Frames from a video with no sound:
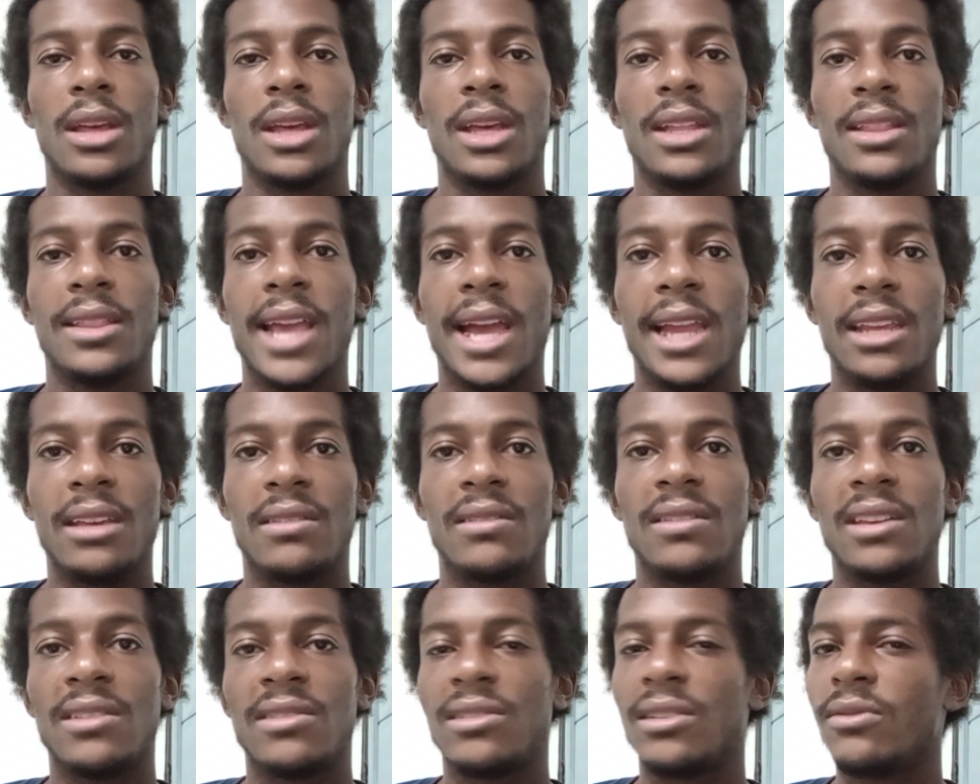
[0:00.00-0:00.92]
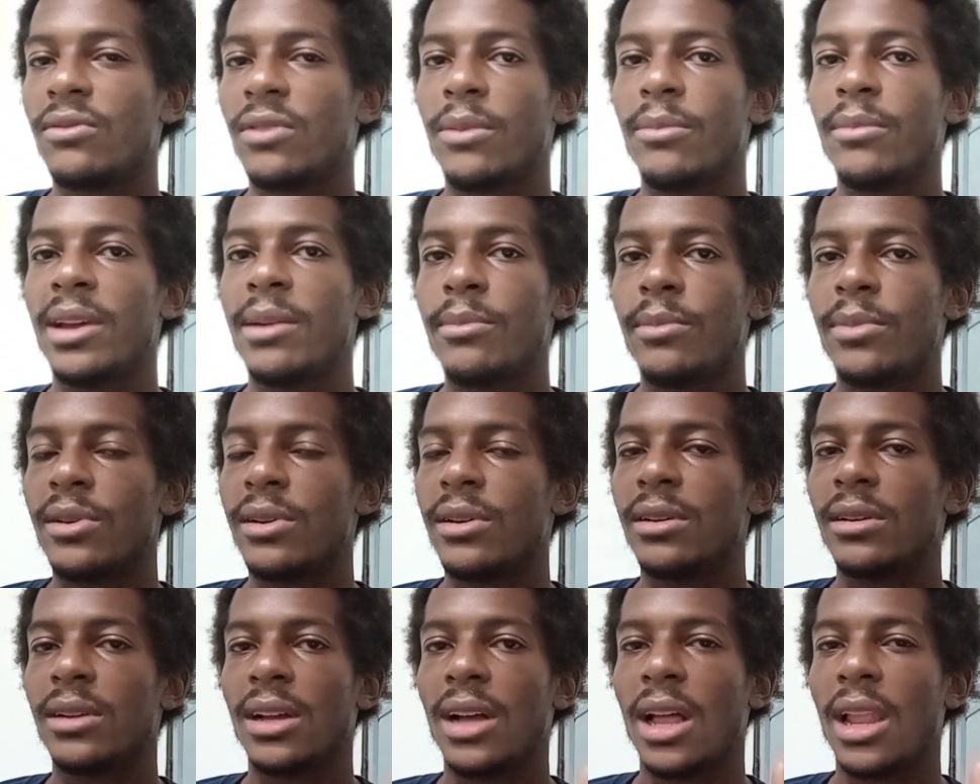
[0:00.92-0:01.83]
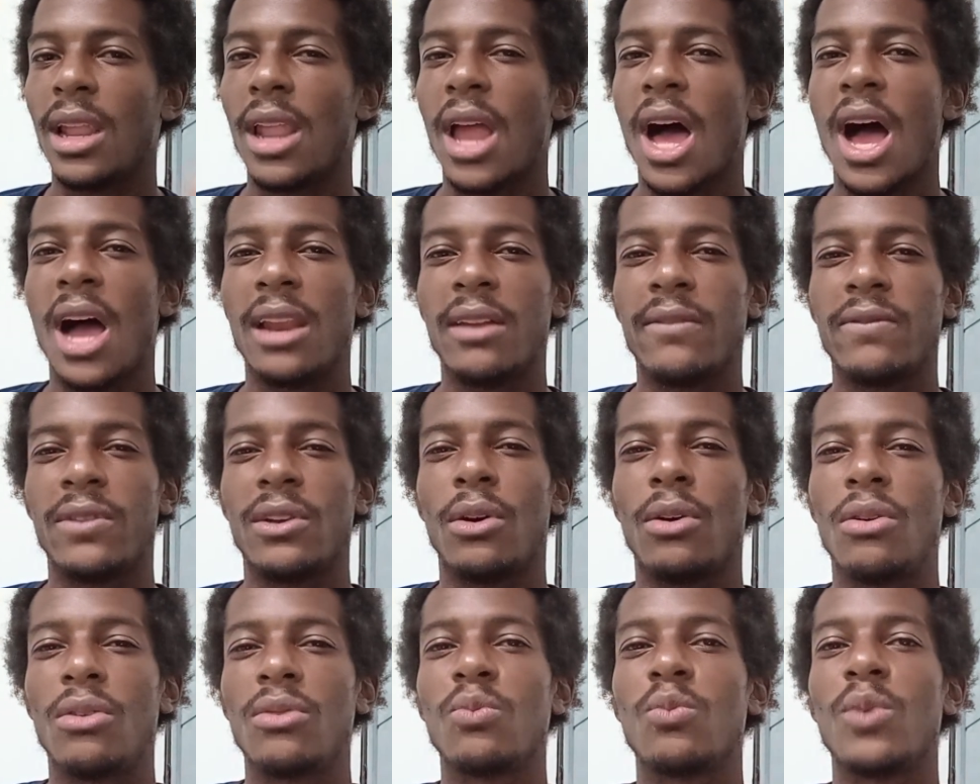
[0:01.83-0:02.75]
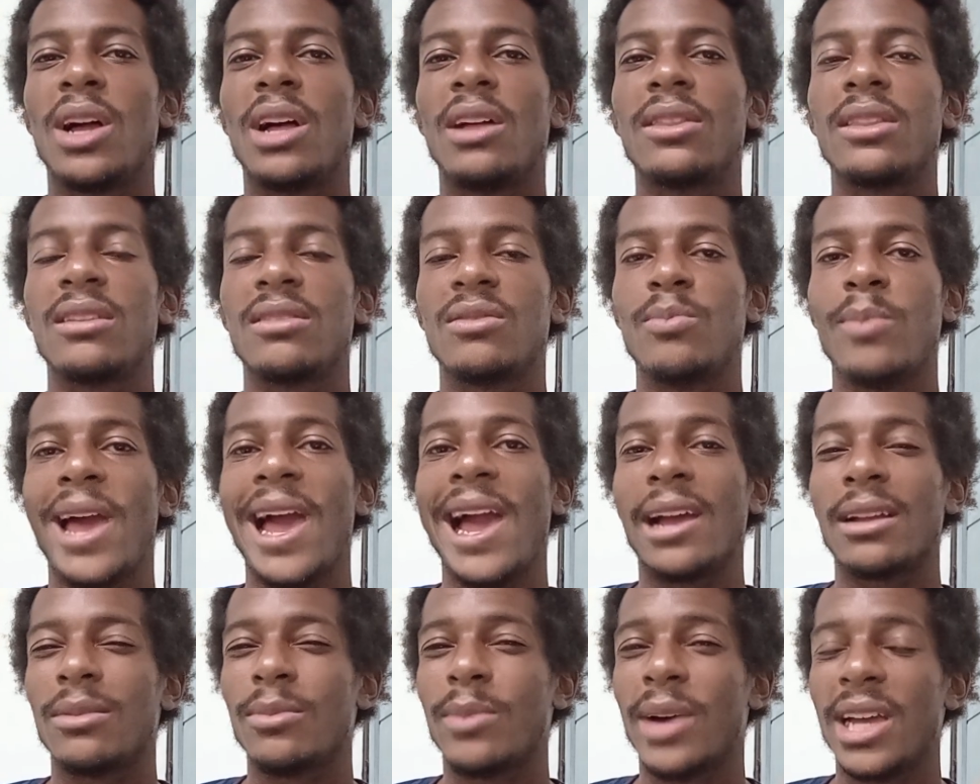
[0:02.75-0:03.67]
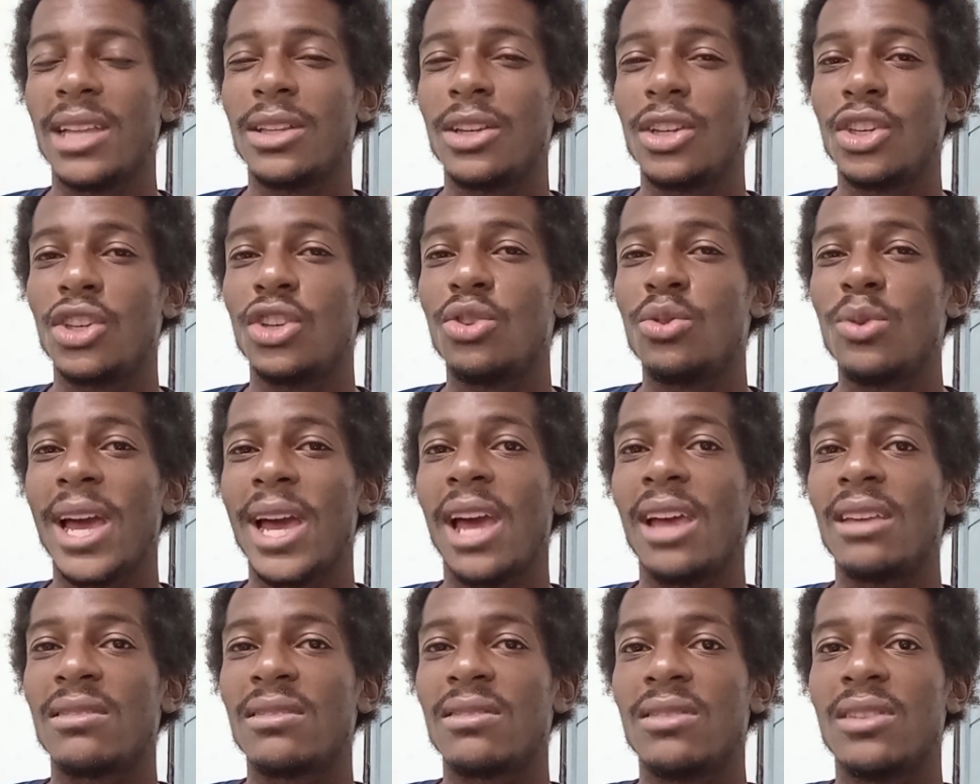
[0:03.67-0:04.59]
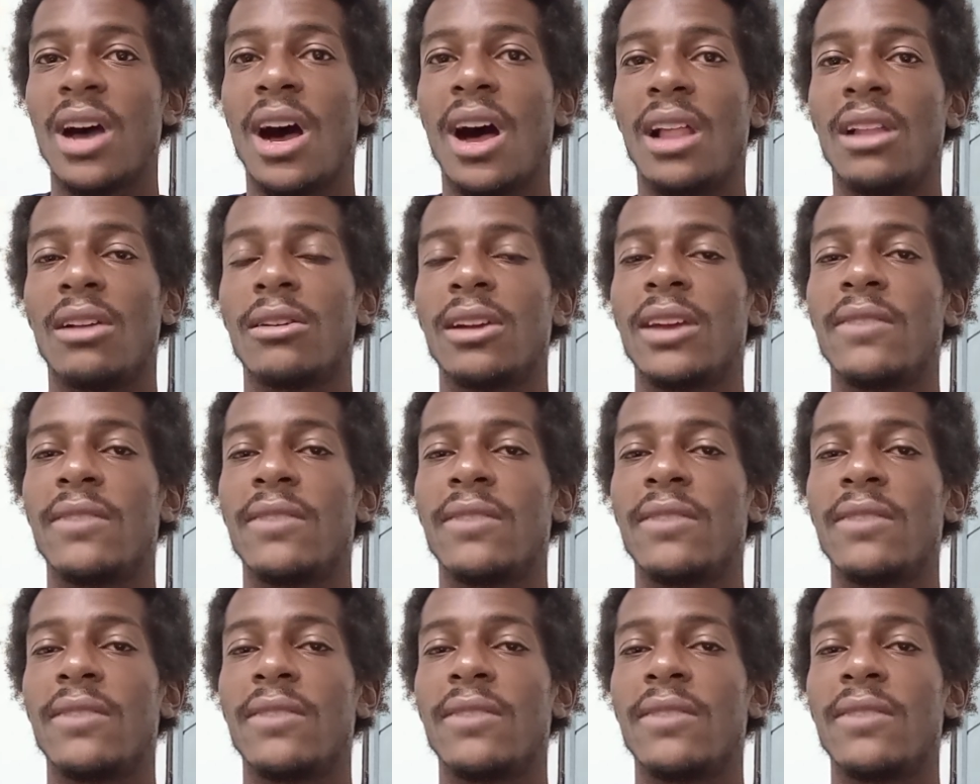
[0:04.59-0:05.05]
that existed. Remember, a lot of the old wealth is backed by the US dollar.